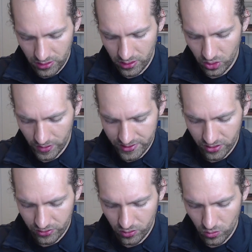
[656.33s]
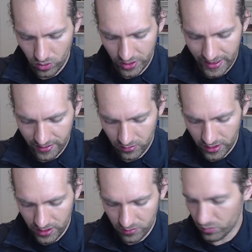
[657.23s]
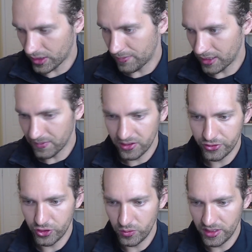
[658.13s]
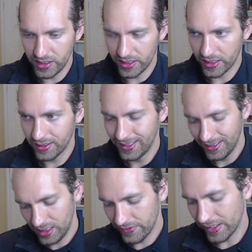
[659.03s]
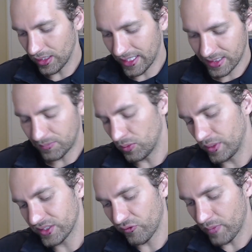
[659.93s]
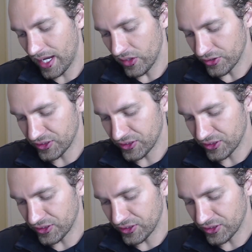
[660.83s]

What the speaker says: I start to look at, okay, we're coming up into June here. Even the last couple of weeks of May, there's